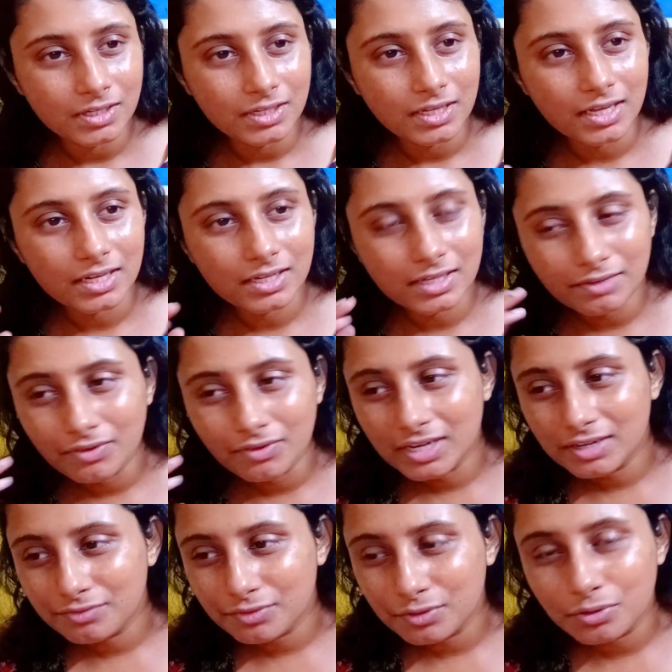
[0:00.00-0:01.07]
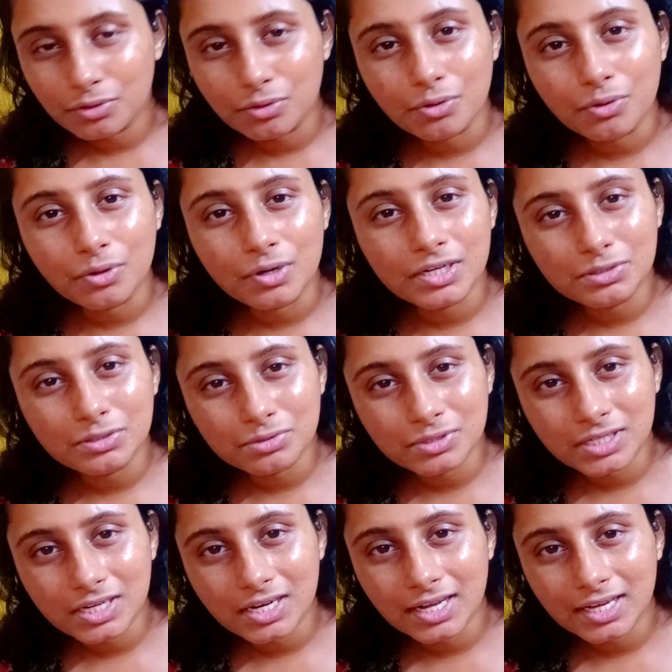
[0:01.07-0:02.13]
And even if you grow old, you
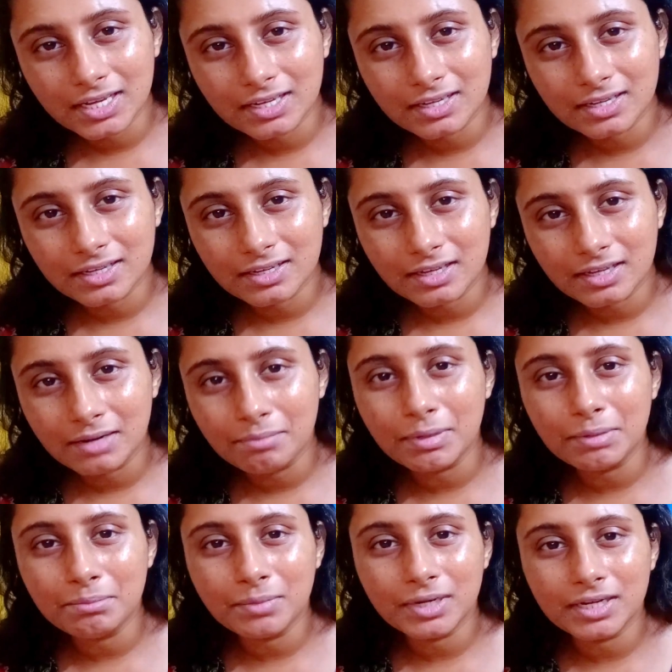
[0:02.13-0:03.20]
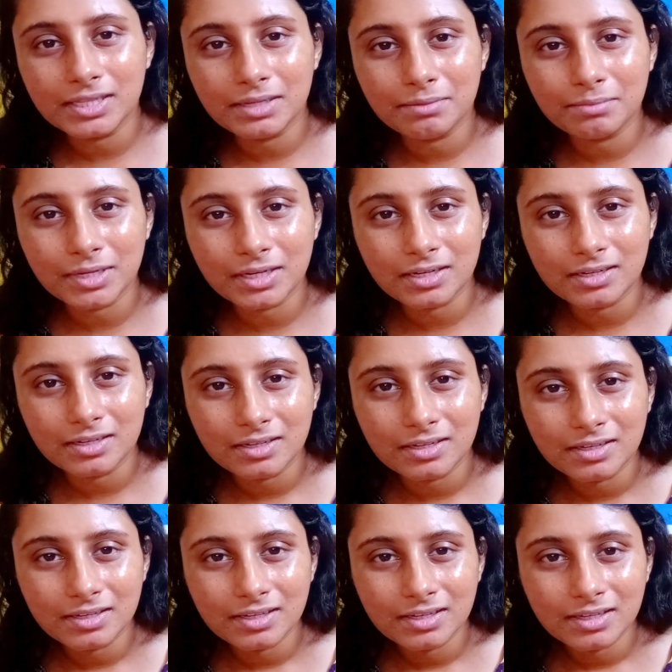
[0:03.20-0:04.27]
still like remember them.
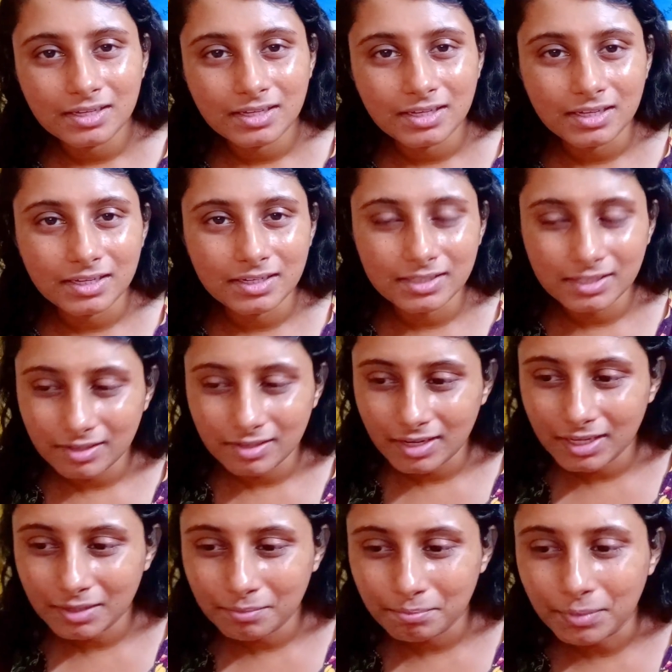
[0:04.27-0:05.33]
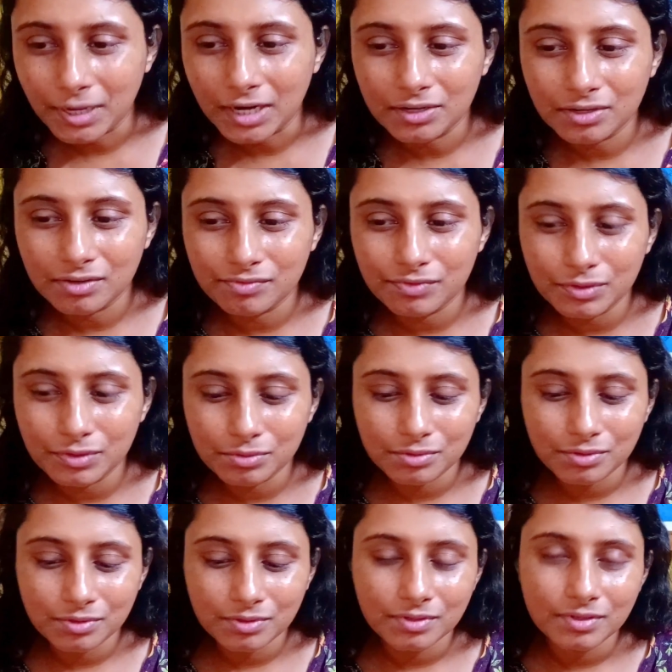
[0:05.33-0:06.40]
And they are like part of you,
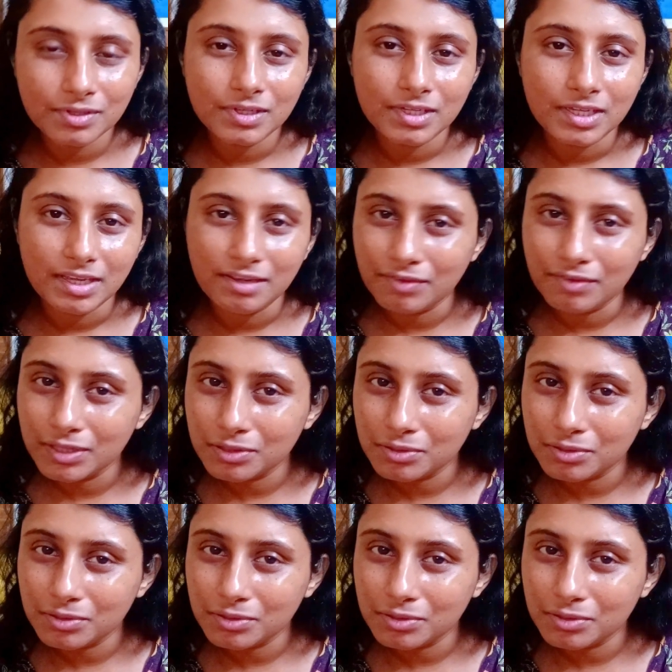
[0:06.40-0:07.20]
even though